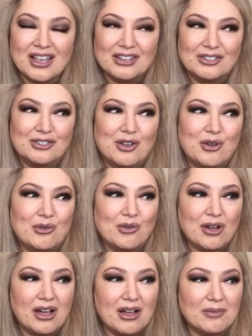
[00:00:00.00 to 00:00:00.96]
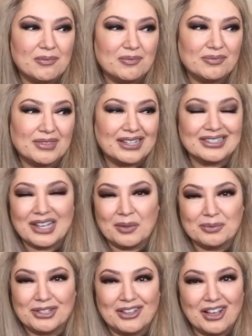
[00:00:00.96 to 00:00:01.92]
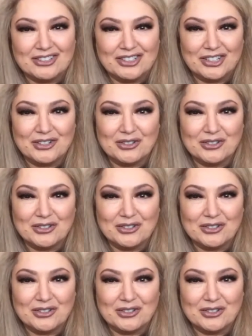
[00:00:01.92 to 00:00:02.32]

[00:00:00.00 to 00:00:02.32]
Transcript: So that's helped a lot too.